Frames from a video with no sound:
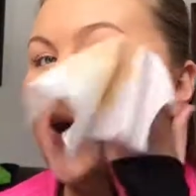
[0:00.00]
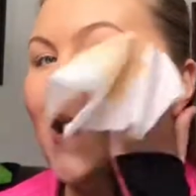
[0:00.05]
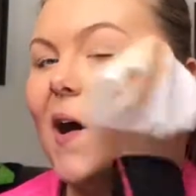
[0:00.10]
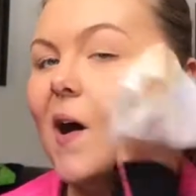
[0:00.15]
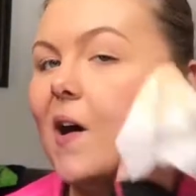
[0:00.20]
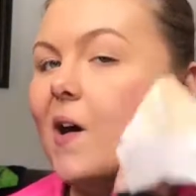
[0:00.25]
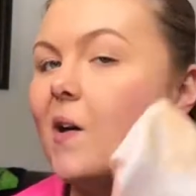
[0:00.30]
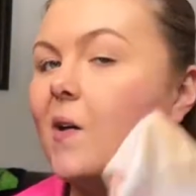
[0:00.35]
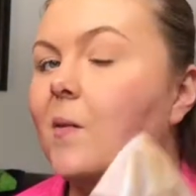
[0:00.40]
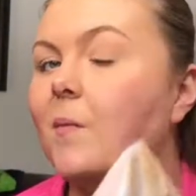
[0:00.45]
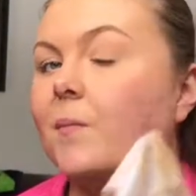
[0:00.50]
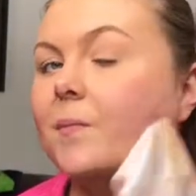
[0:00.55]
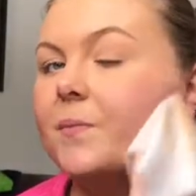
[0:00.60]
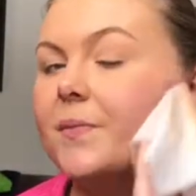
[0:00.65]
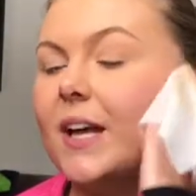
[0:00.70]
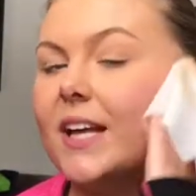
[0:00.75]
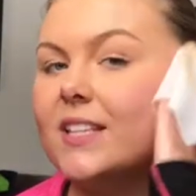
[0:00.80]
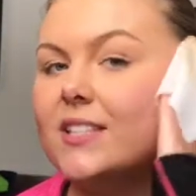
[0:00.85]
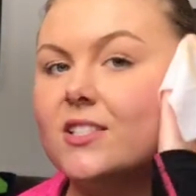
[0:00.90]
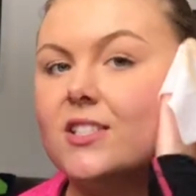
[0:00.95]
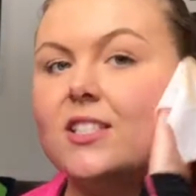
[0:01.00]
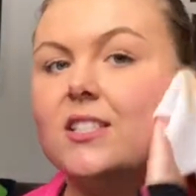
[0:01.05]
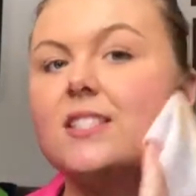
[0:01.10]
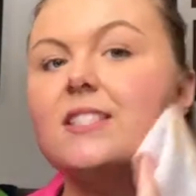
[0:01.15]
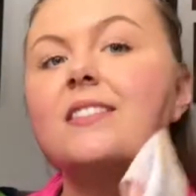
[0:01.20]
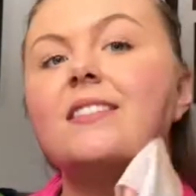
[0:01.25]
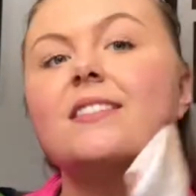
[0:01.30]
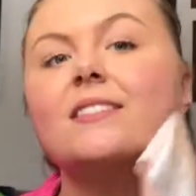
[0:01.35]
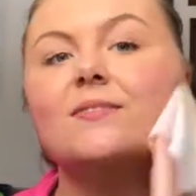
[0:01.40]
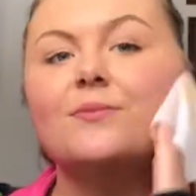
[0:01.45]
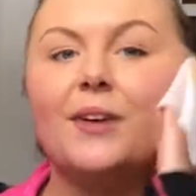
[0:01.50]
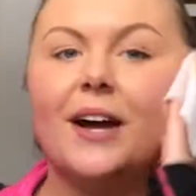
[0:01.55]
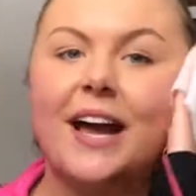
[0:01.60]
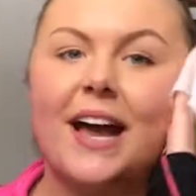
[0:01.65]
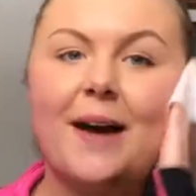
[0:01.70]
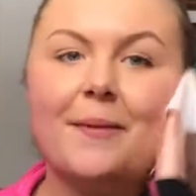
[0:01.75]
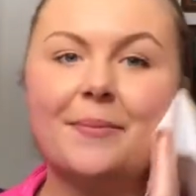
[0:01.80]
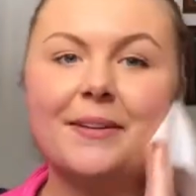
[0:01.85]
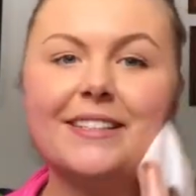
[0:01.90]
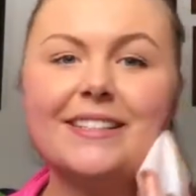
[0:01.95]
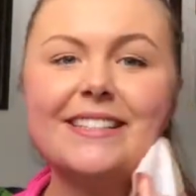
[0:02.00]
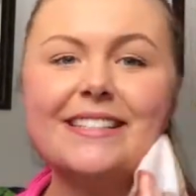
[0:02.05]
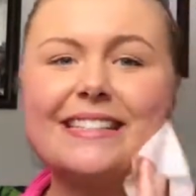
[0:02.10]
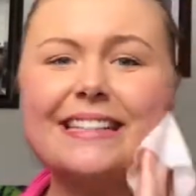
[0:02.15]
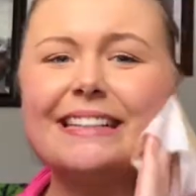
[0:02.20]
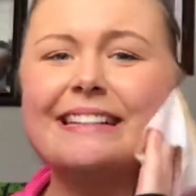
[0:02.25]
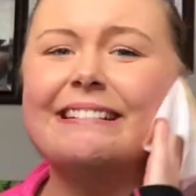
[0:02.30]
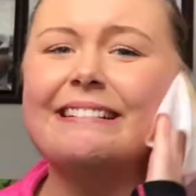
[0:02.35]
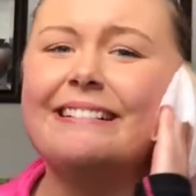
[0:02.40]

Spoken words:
That's just what happens.